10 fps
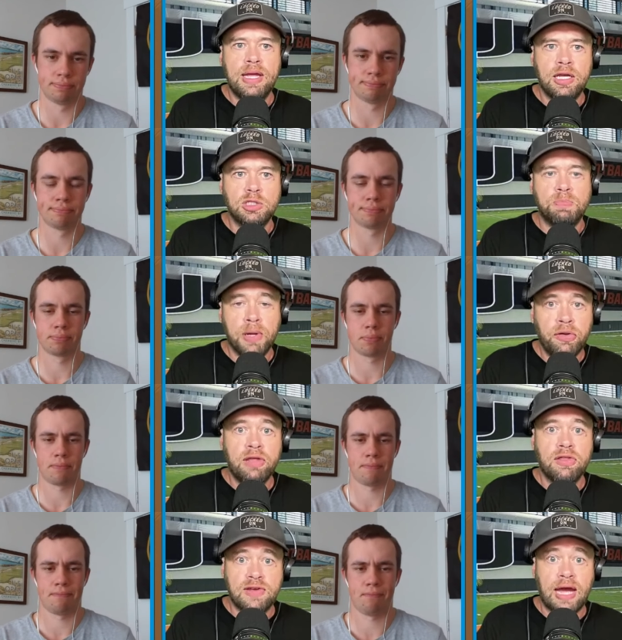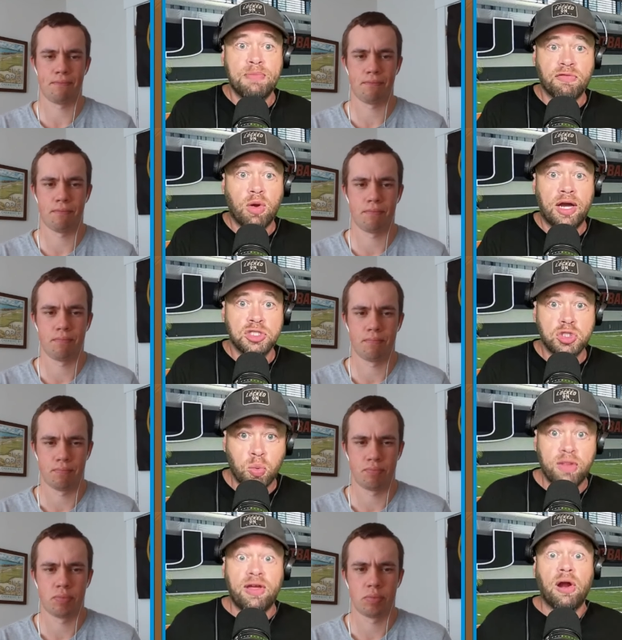Speaker 1: is building the type of roster
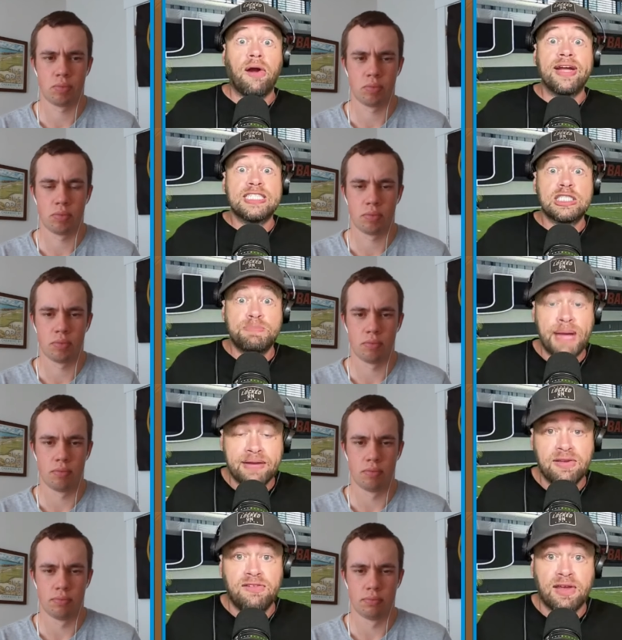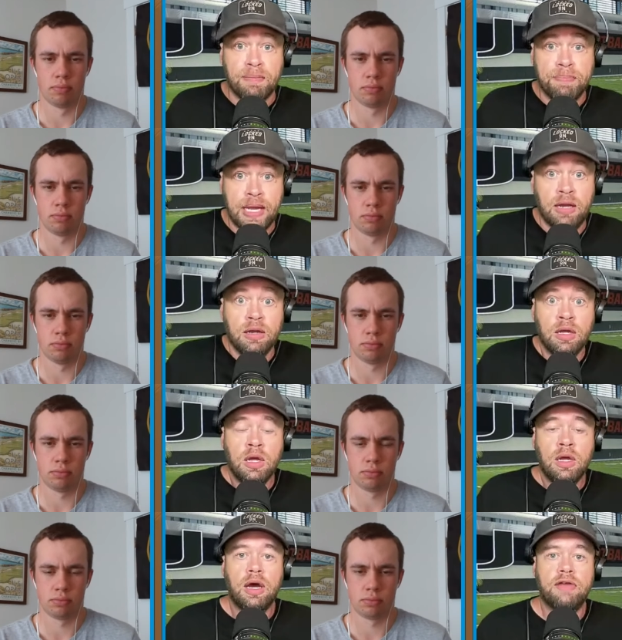where they are expected to compete
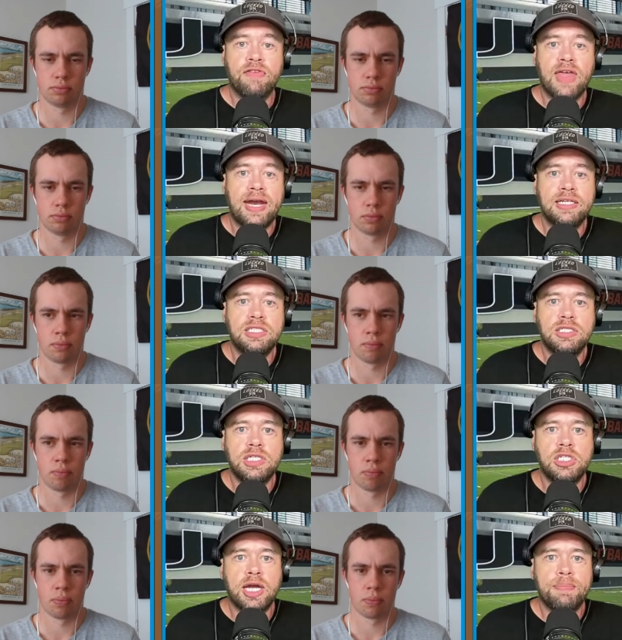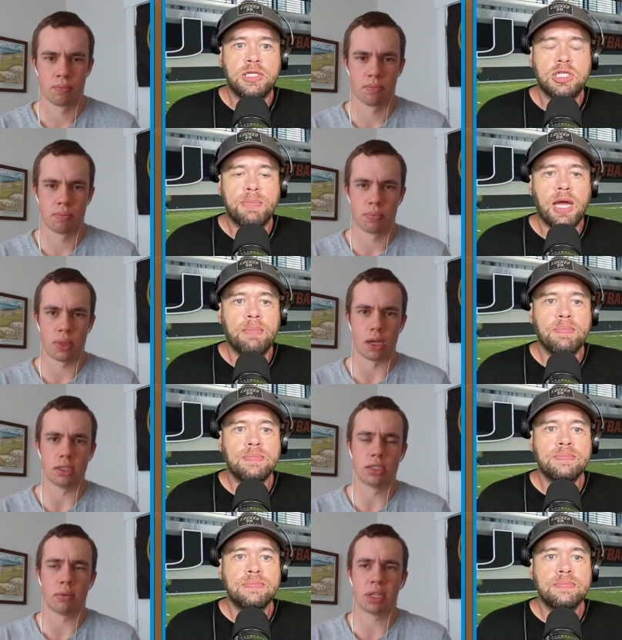uh, for that ACC championship game.
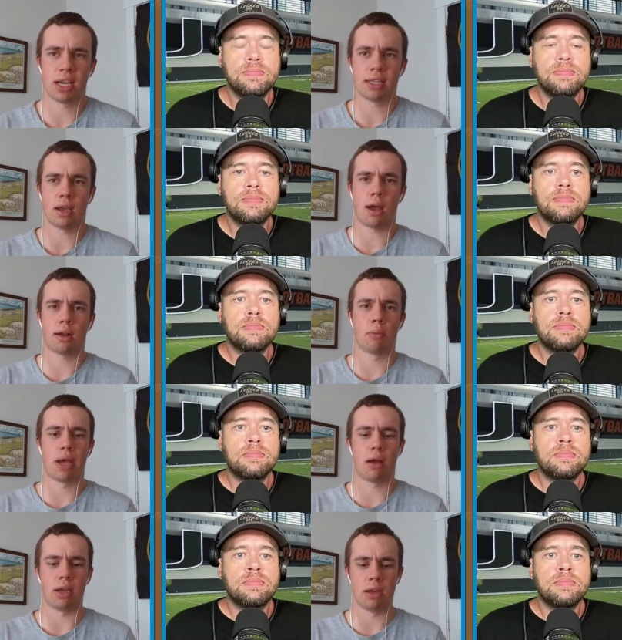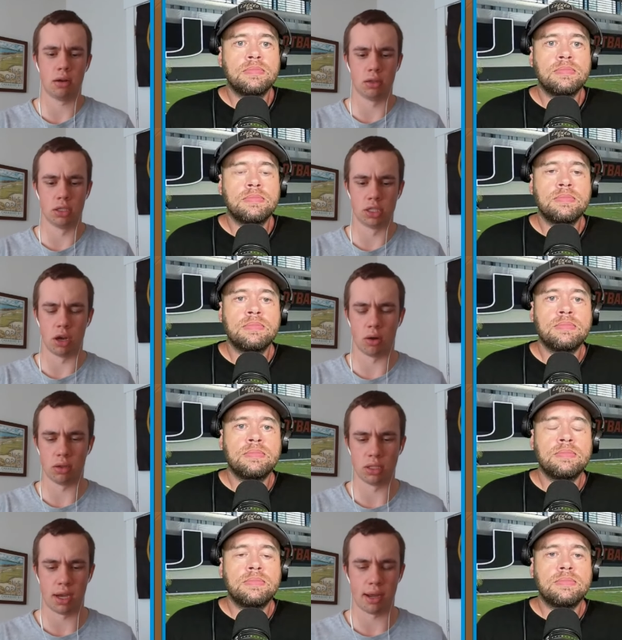
Speaker 2: Something I talk about here on the show
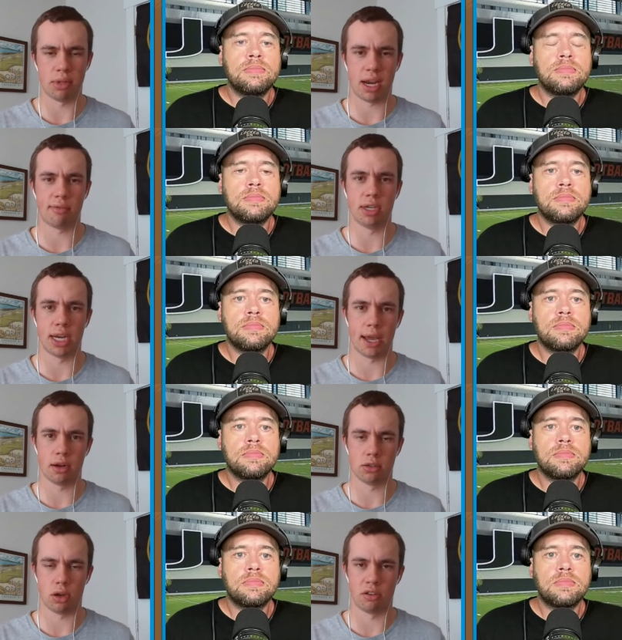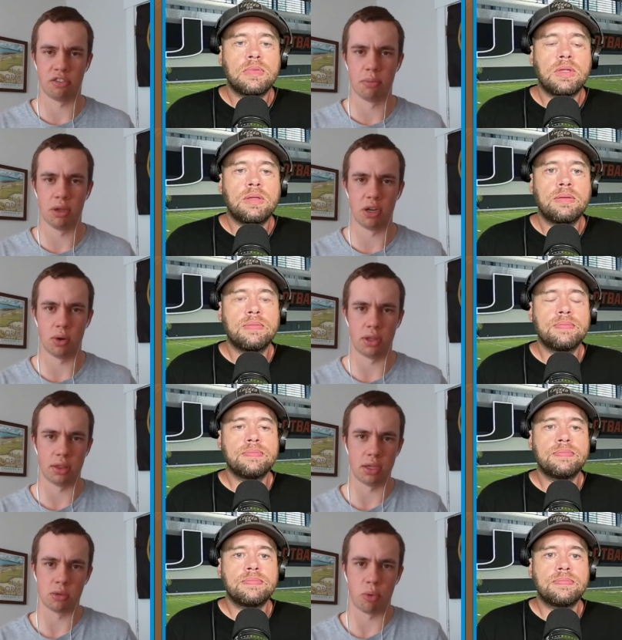all the time that everydayers are familiar with
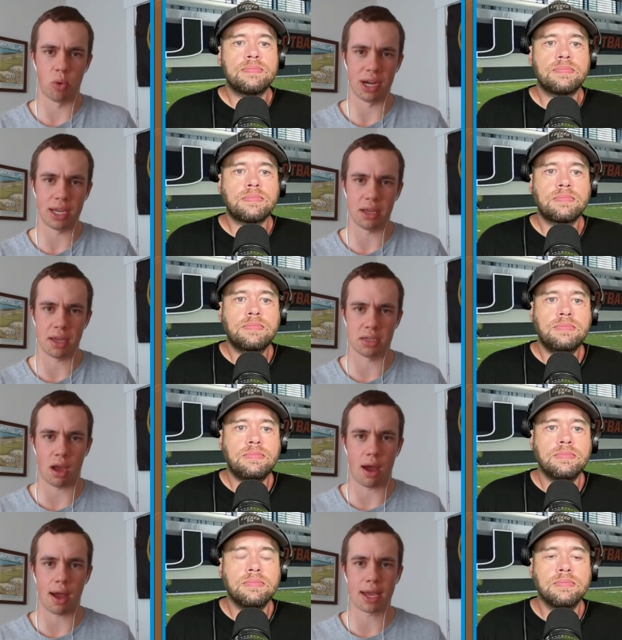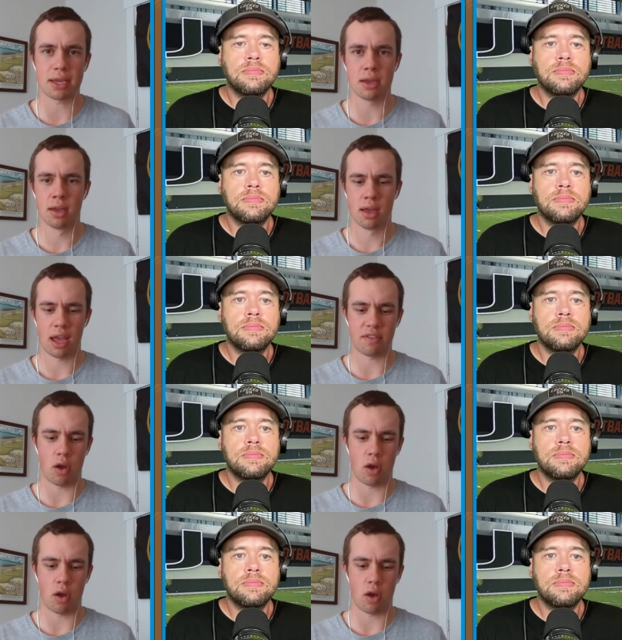at this point is I have